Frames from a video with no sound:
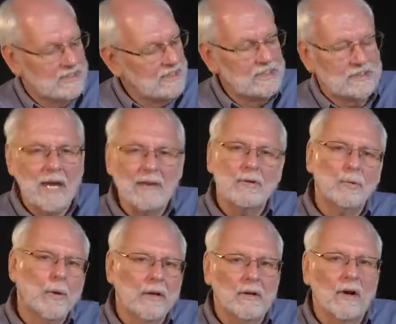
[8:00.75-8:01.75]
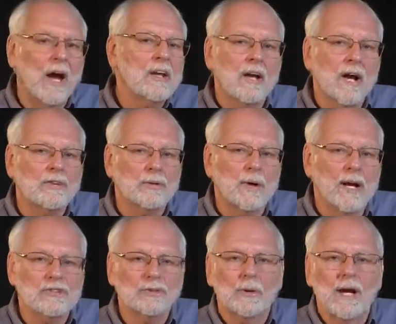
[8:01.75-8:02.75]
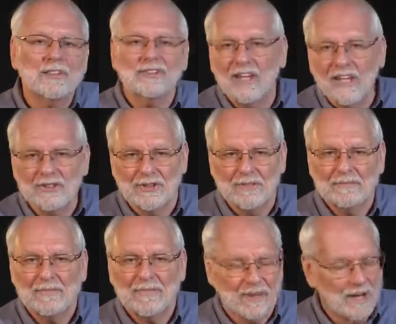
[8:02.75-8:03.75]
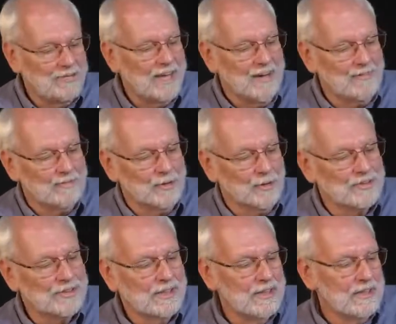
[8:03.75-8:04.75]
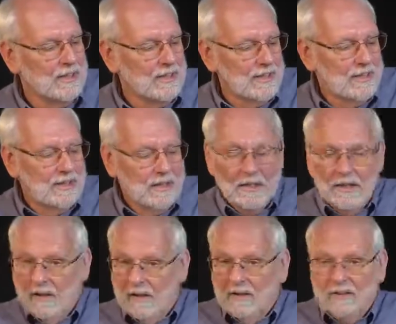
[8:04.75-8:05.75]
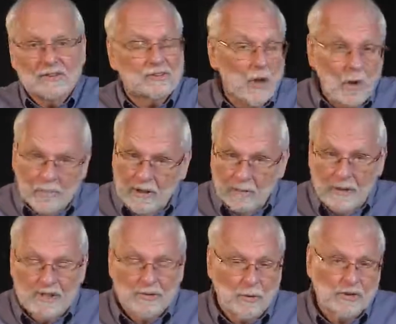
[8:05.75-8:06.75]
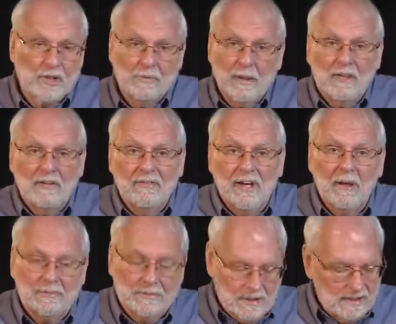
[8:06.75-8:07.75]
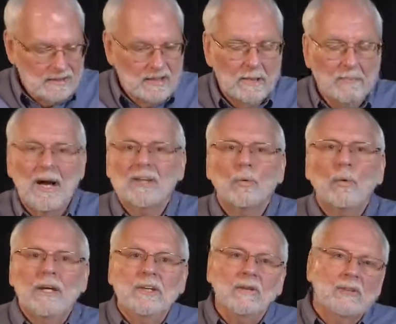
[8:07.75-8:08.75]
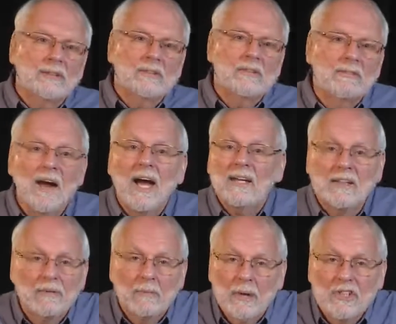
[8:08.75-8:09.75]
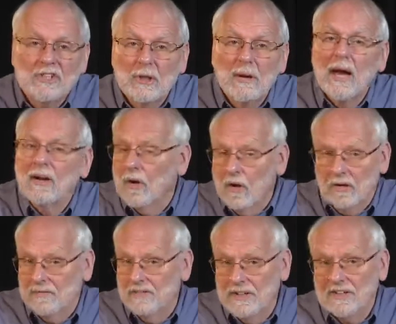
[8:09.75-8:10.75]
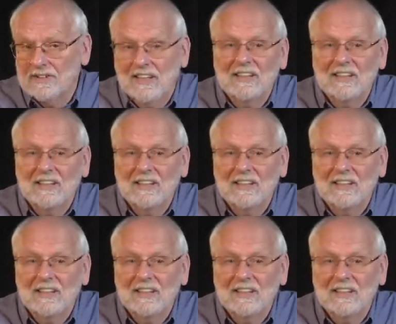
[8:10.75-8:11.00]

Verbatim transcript: the David Wheeler unauthorized translation of that verse. So many resources being developed. And uh, by the way, you can find information about all of this at